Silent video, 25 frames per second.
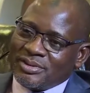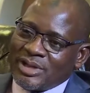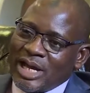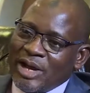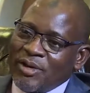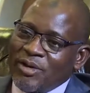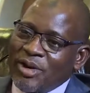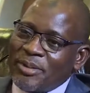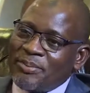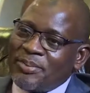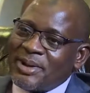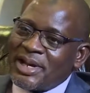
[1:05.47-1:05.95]

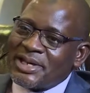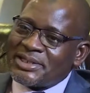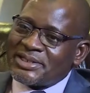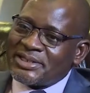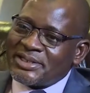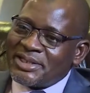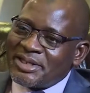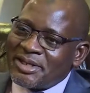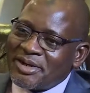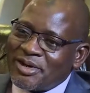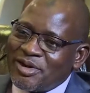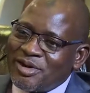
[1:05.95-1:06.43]
our
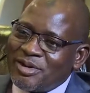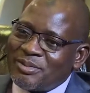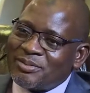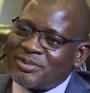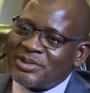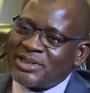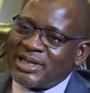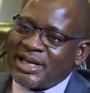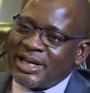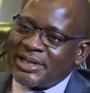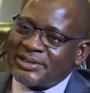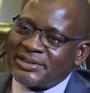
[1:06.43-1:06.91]
personal income
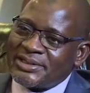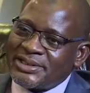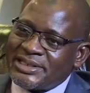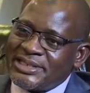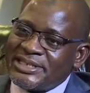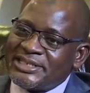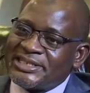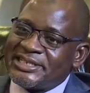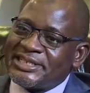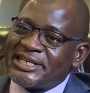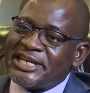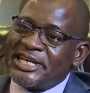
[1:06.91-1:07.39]
tax
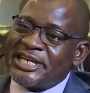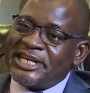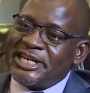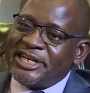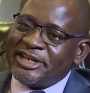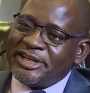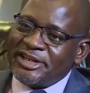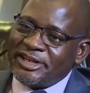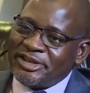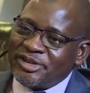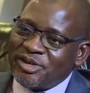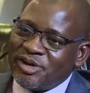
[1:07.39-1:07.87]
is in
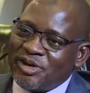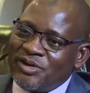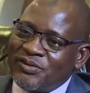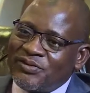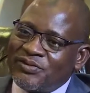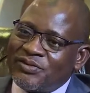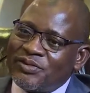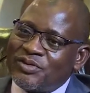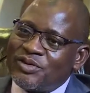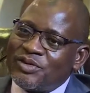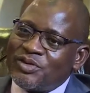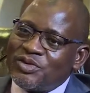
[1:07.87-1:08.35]
the region of